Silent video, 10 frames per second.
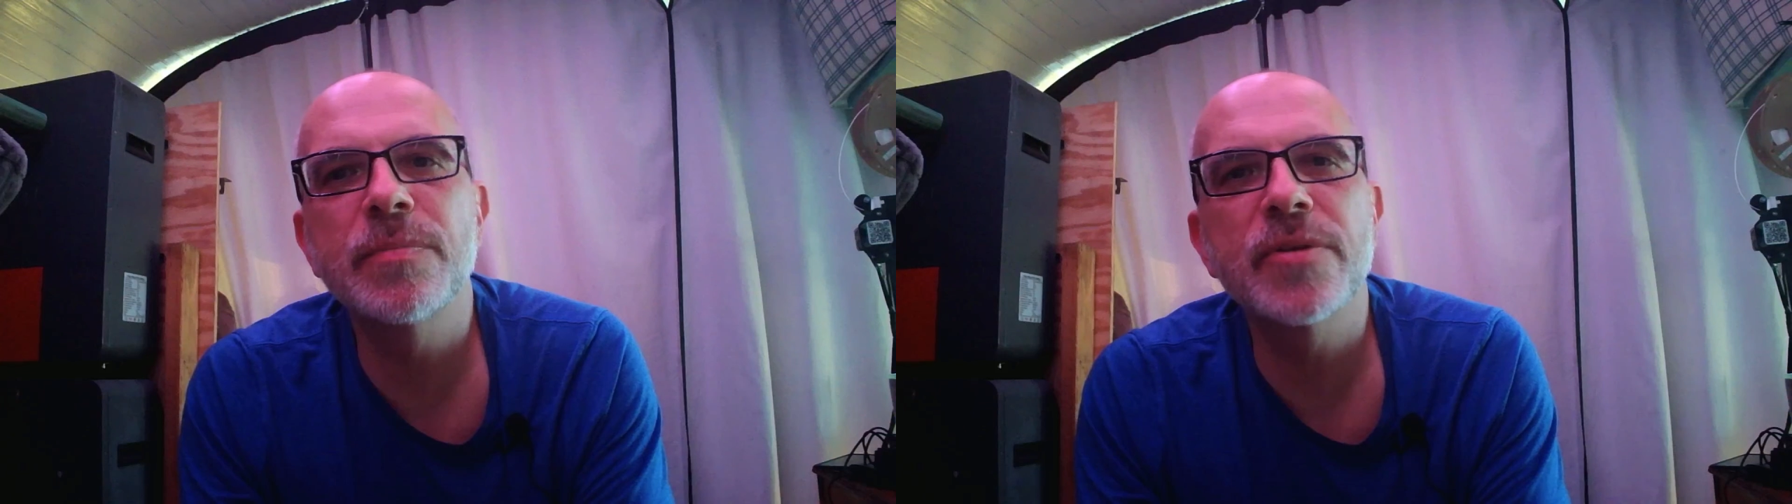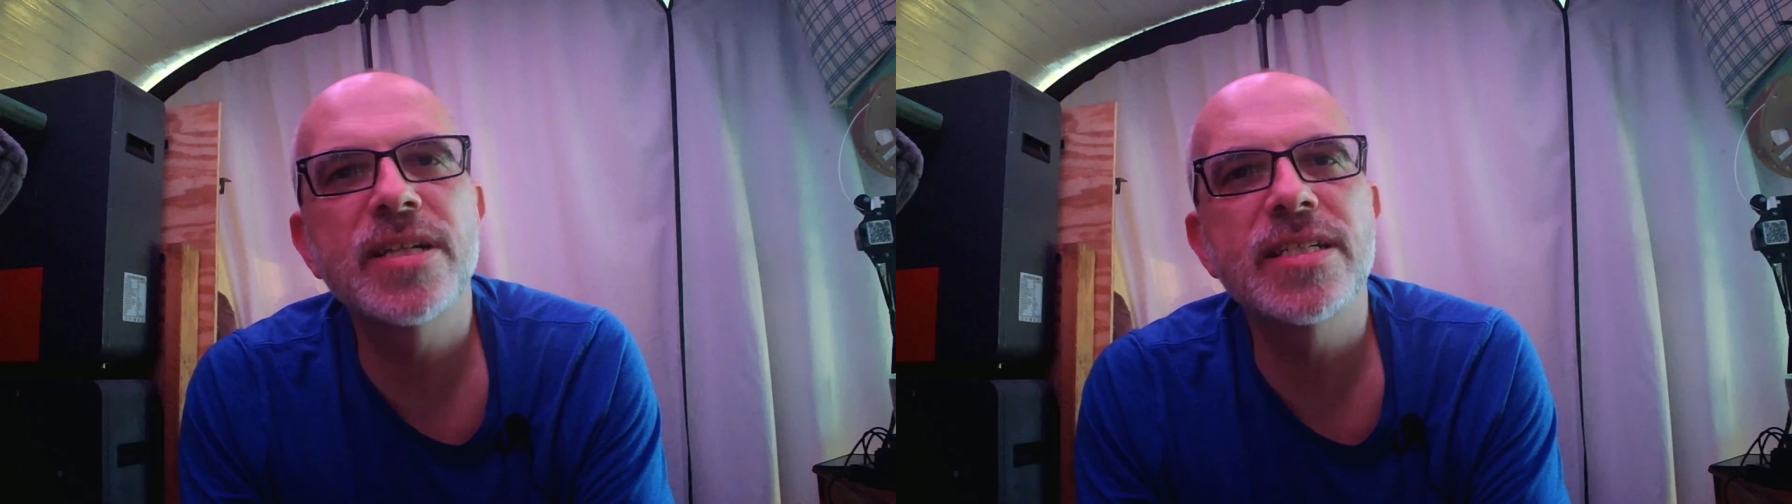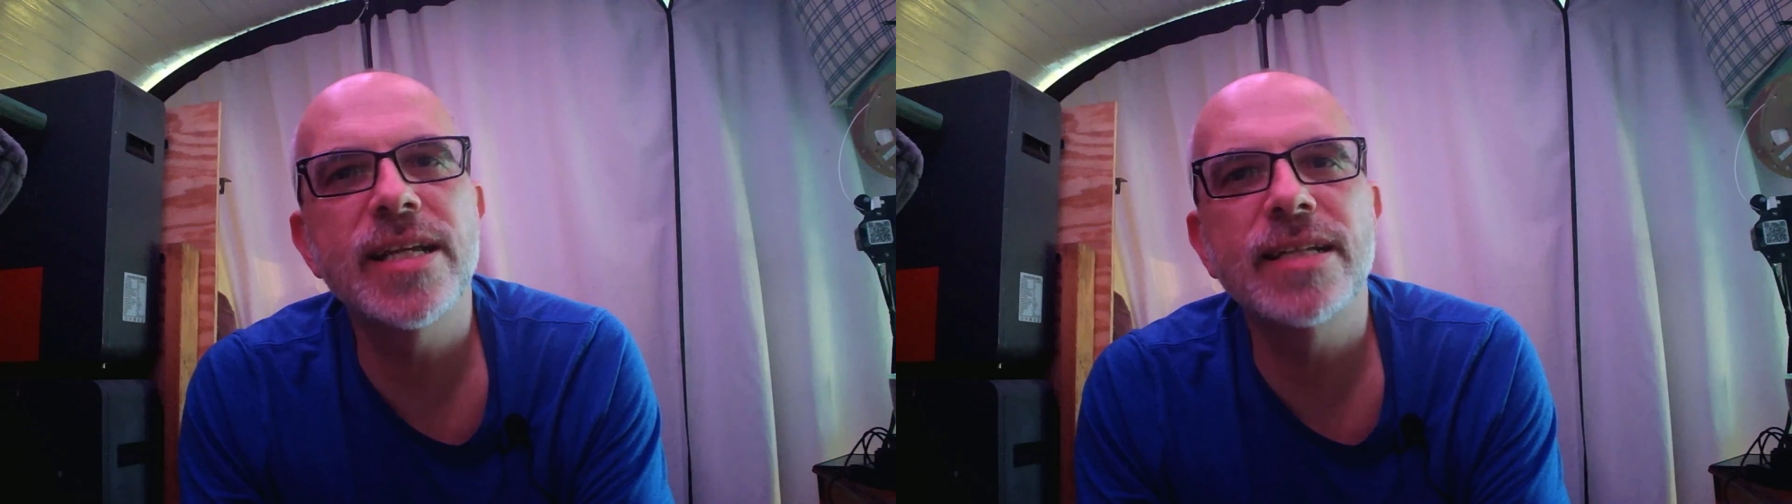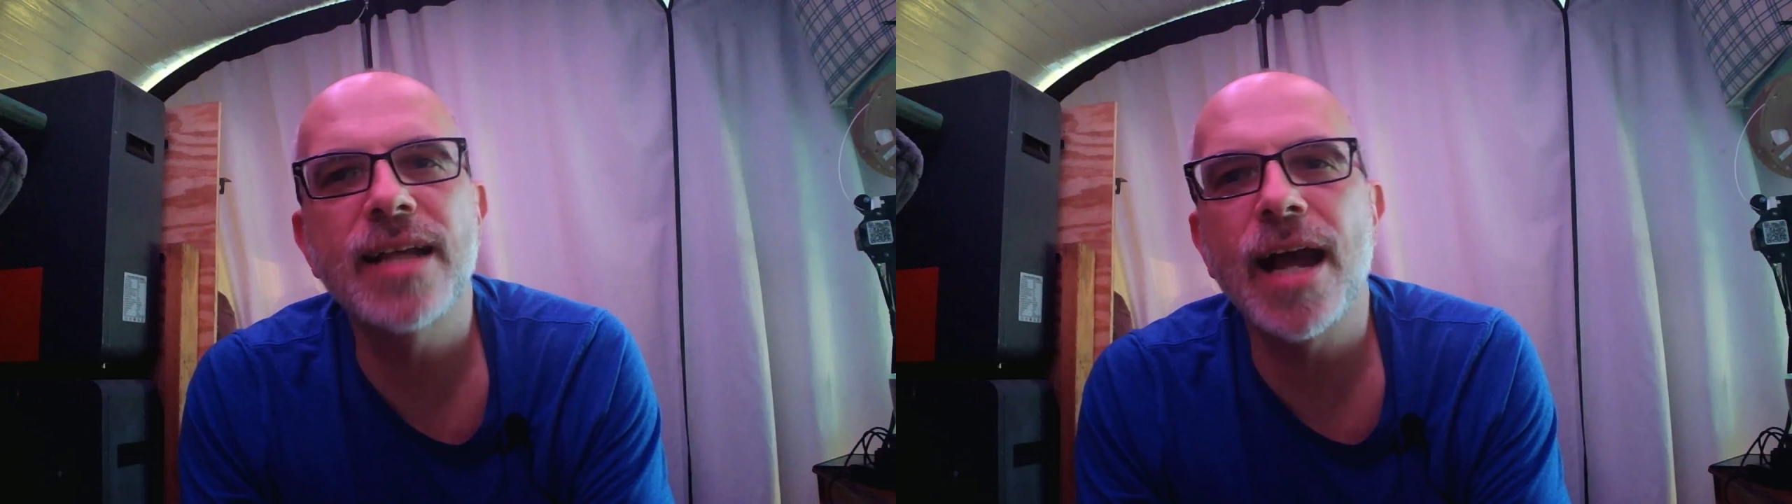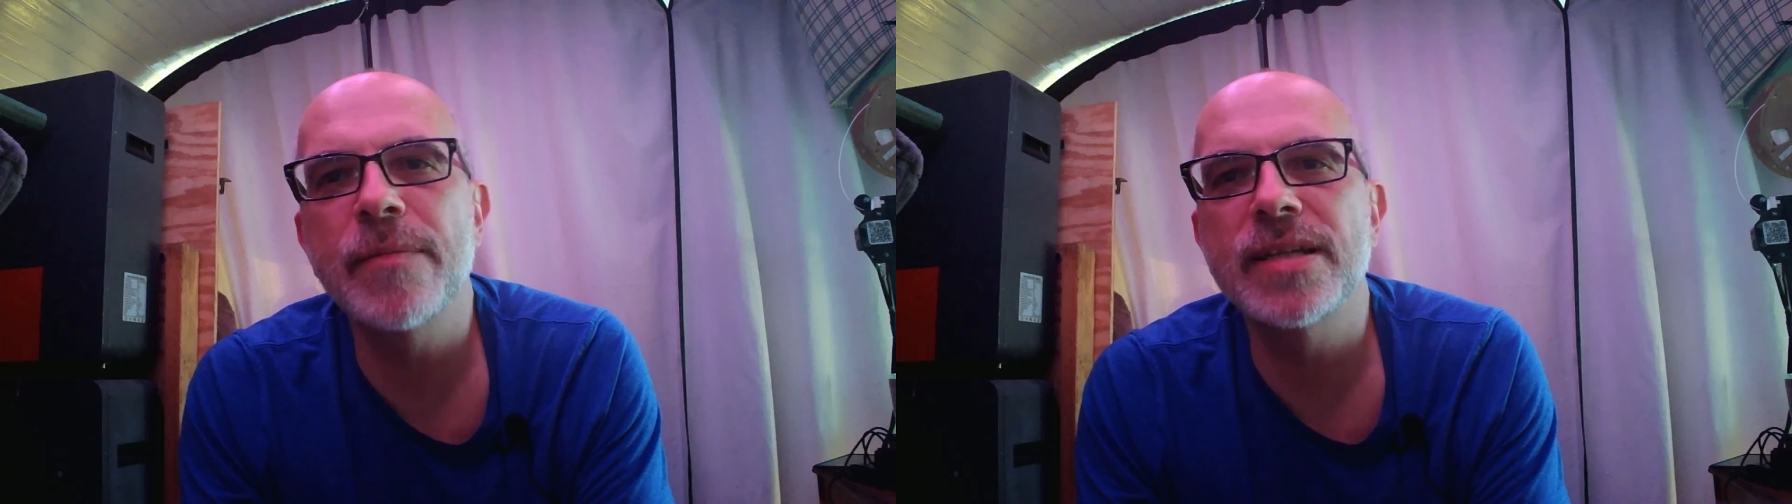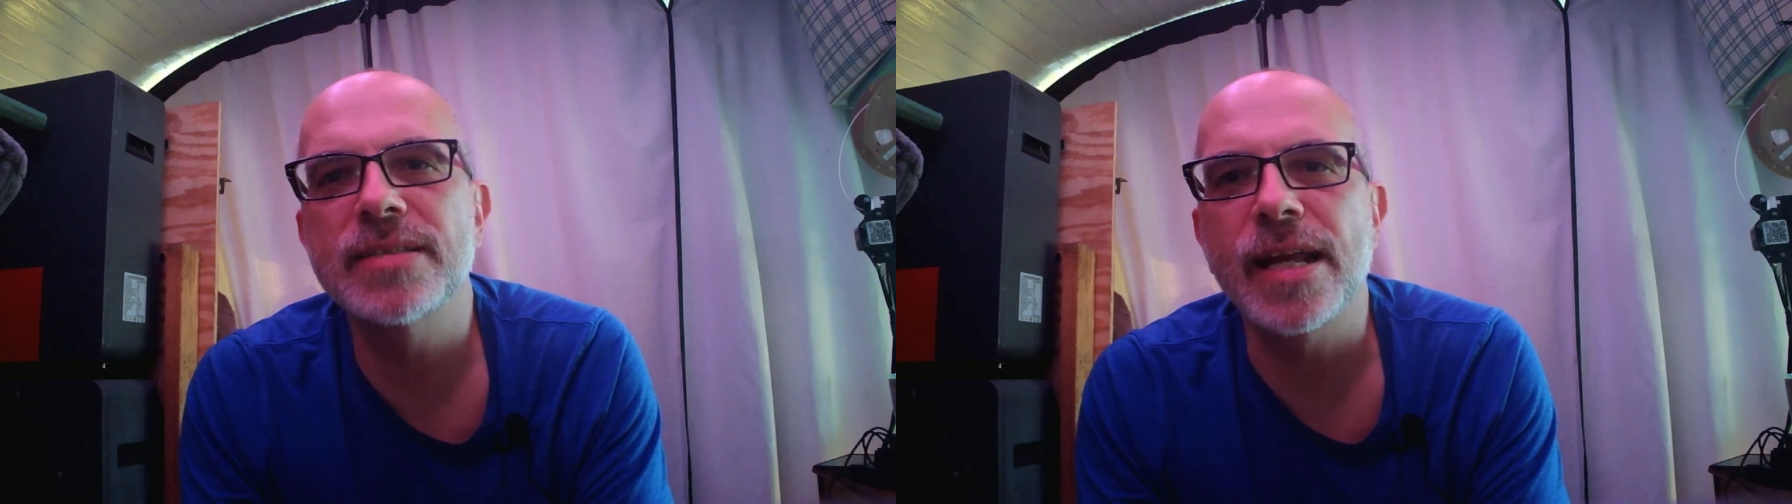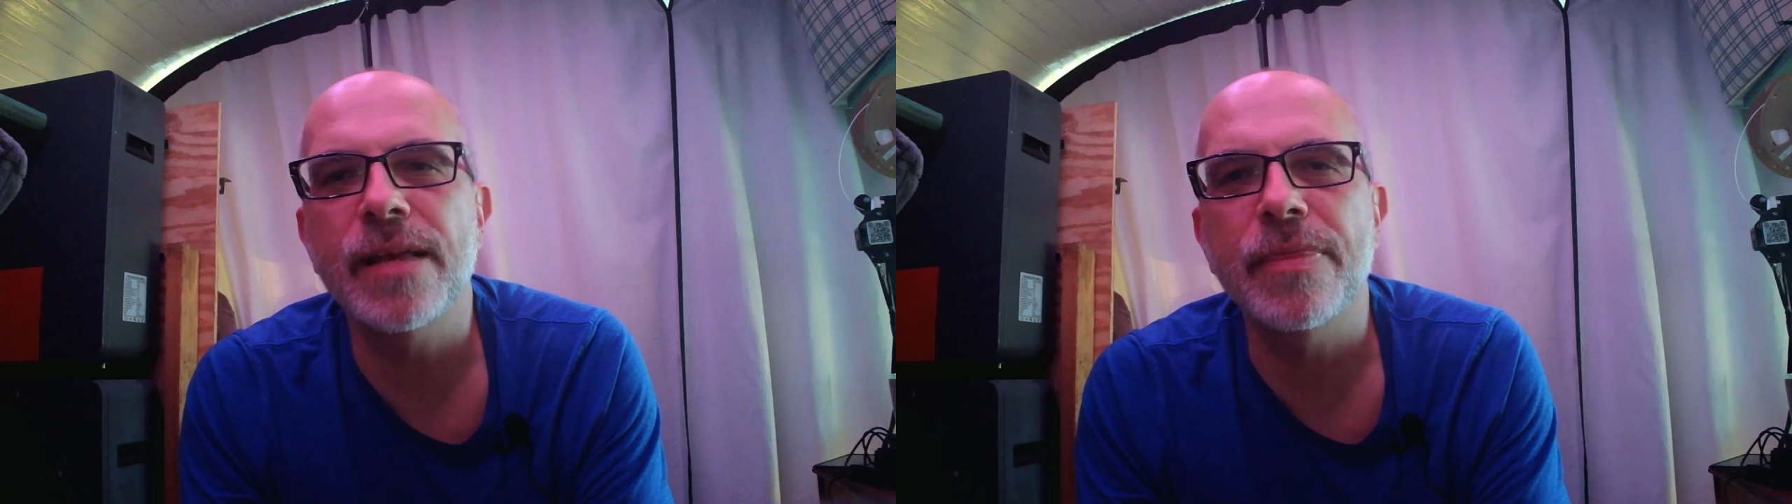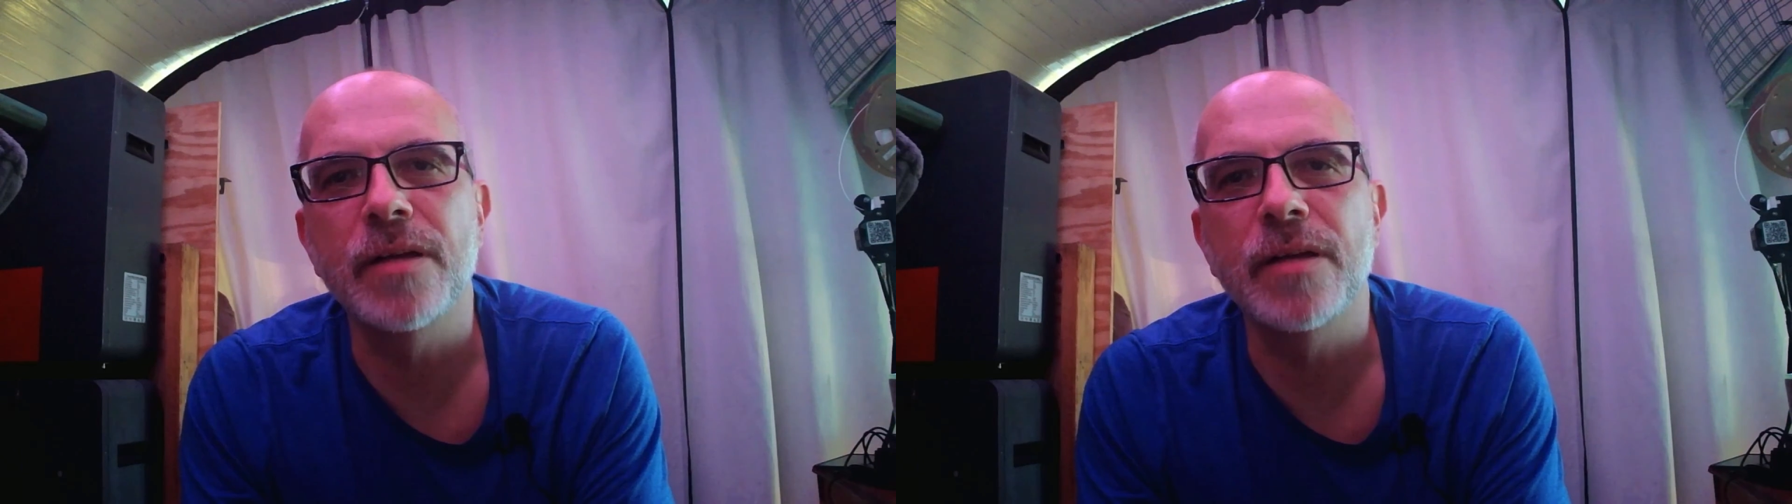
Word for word: appreciate comments and